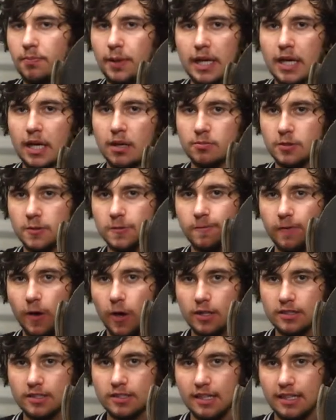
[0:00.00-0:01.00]
becomes
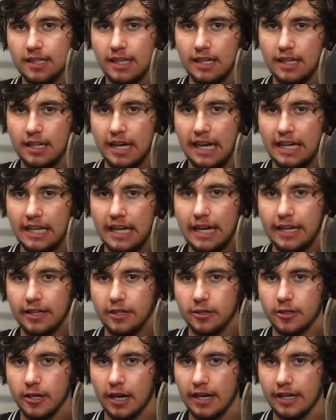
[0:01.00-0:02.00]
faster than an
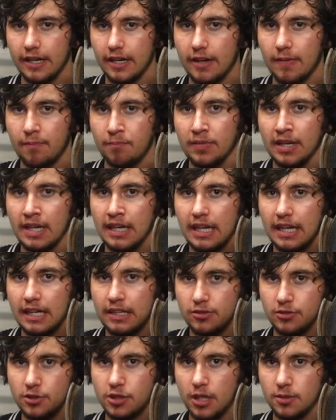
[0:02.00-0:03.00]
angle grinder
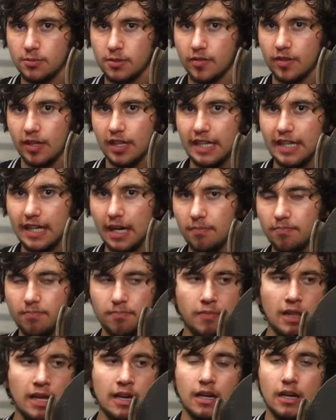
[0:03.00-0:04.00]
in terms of
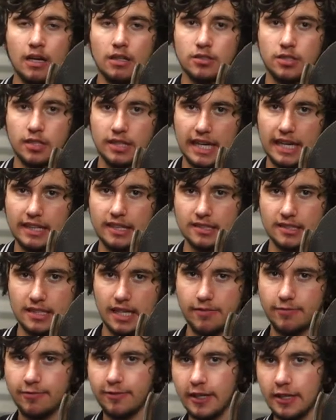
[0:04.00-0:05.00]
cleanup to get the
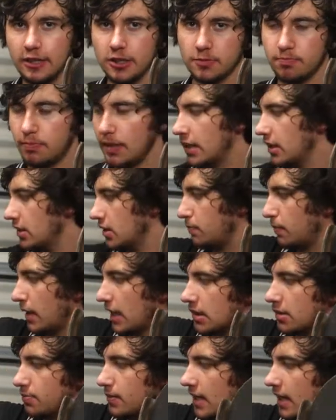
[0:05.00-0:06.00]
same finish, because
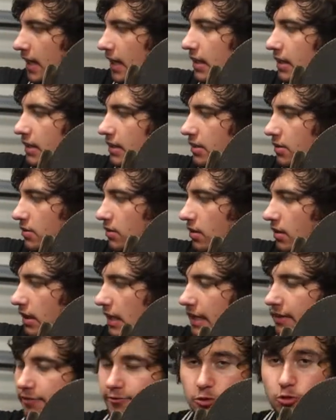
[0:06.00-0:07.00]
plasma cutters
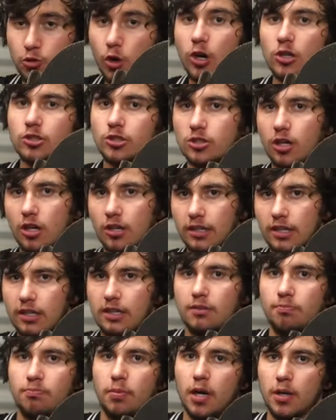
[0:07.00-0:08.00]
leave dross on
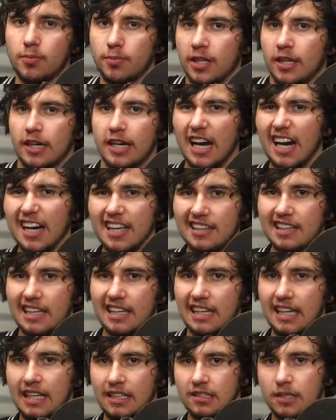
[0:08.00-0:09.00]
the bottom of the cut
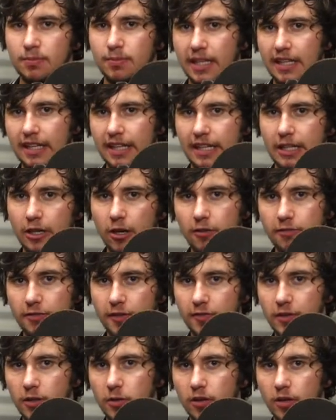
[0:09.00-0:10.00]
that needs to be cleaned off
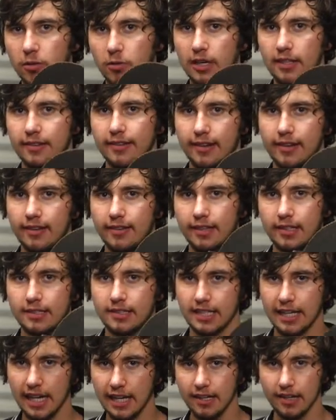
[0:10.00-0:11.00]
if you want to weld anything
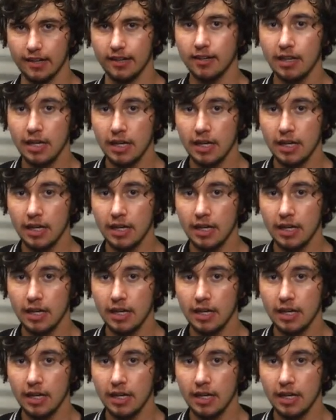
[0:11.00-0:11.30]
together,